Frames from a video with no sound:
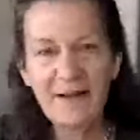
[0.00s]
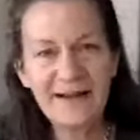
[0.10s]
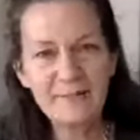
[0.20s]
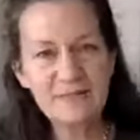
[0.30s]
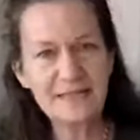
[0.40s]
My
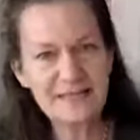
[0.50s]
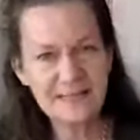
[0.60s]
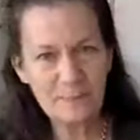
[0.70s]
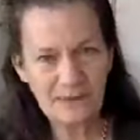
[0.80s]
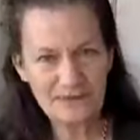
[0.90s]
name's
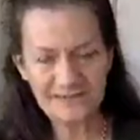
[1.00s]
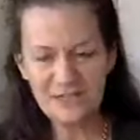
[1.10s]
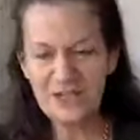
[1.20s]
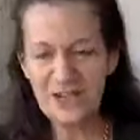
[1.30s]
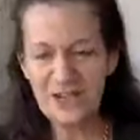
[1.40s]
Lisa
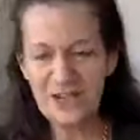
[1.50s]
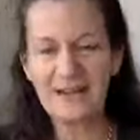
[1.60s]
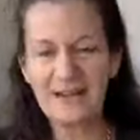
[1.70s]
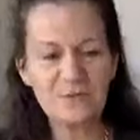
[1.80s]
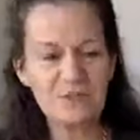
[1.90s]
Bunnage,
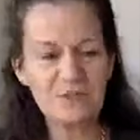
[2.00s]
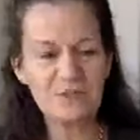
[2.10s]
and I'm doing